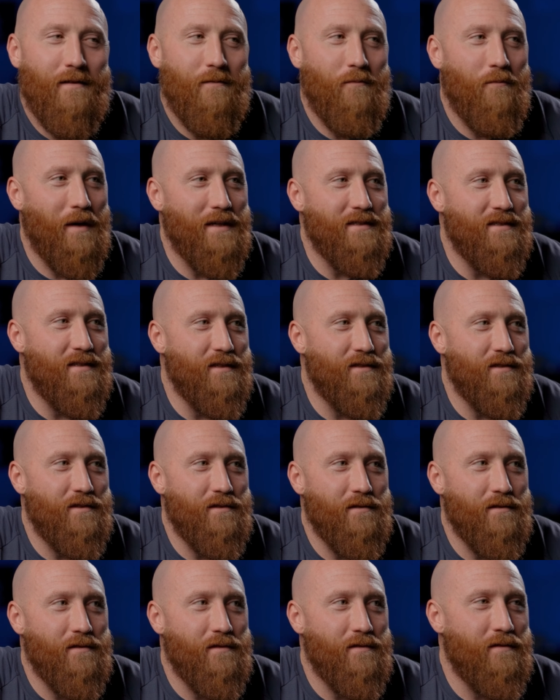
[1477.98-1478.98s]
My
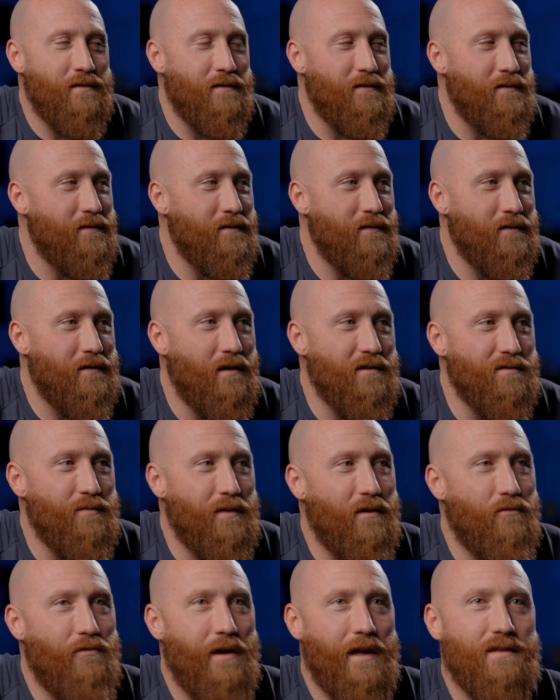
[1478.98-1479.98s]
sister calls me
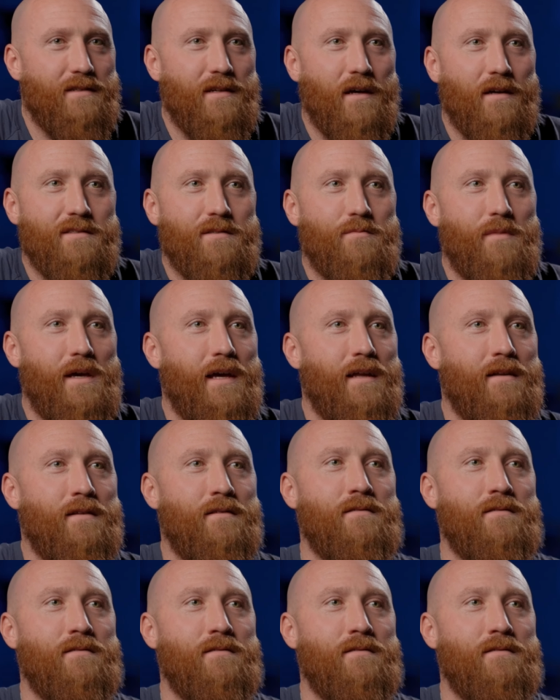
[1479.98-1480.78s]
the Renaissance man